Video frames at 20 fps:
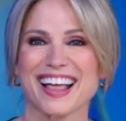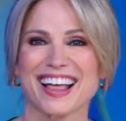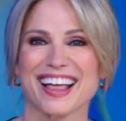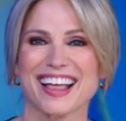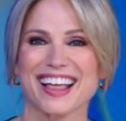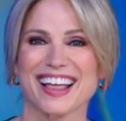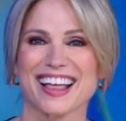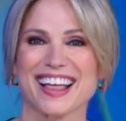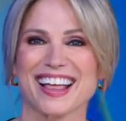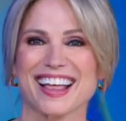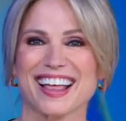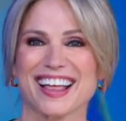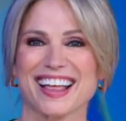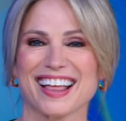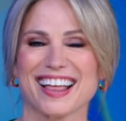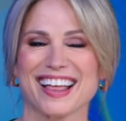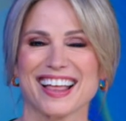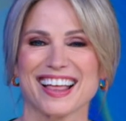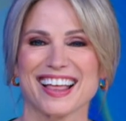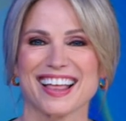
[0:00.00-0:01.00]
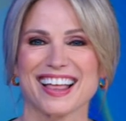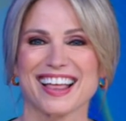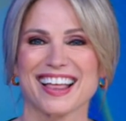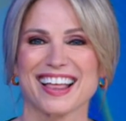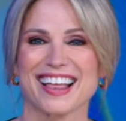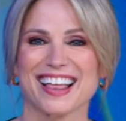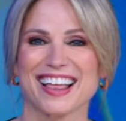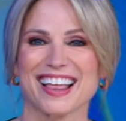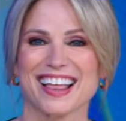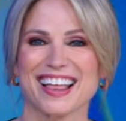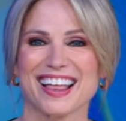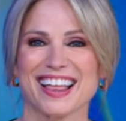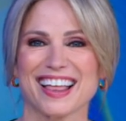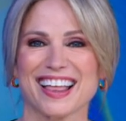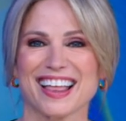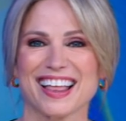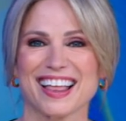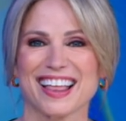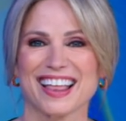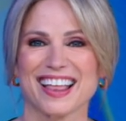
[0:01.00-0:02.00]

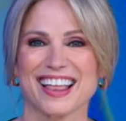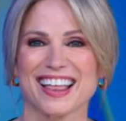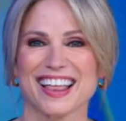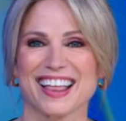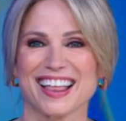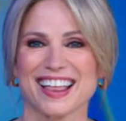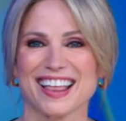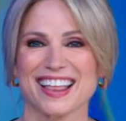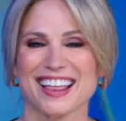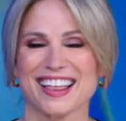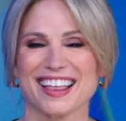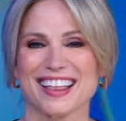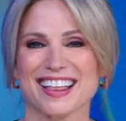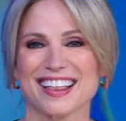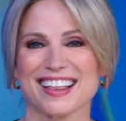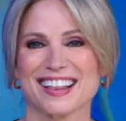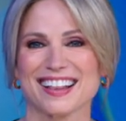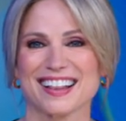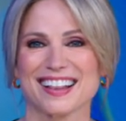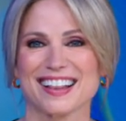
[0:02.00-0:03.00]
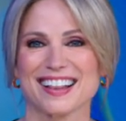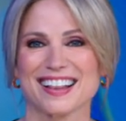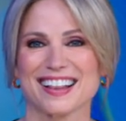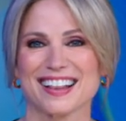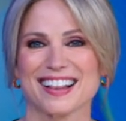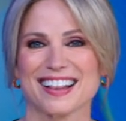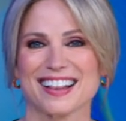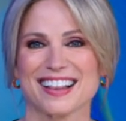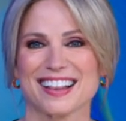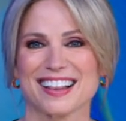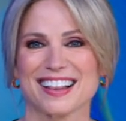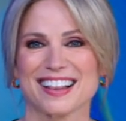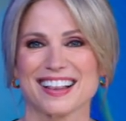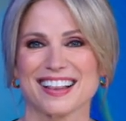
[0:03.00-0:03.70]
[no speech]